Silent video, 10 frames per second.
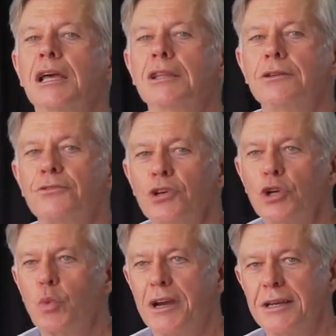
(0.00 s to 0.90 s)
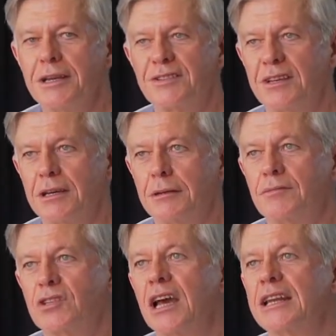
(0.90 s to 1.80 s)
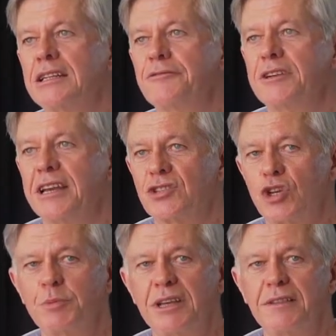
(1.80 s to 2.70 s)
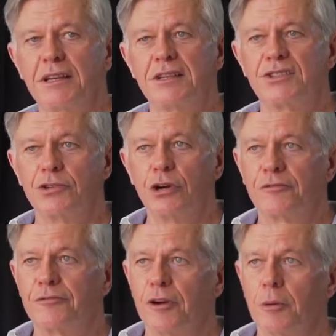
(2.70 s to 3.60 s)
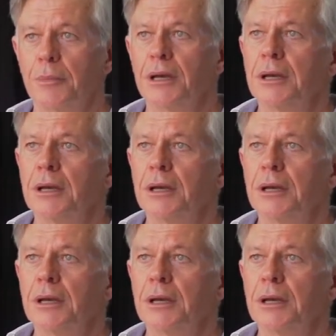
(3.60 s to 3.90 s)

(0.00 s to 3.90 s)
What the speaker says: The third one is a slightly different excerpt in that it's not from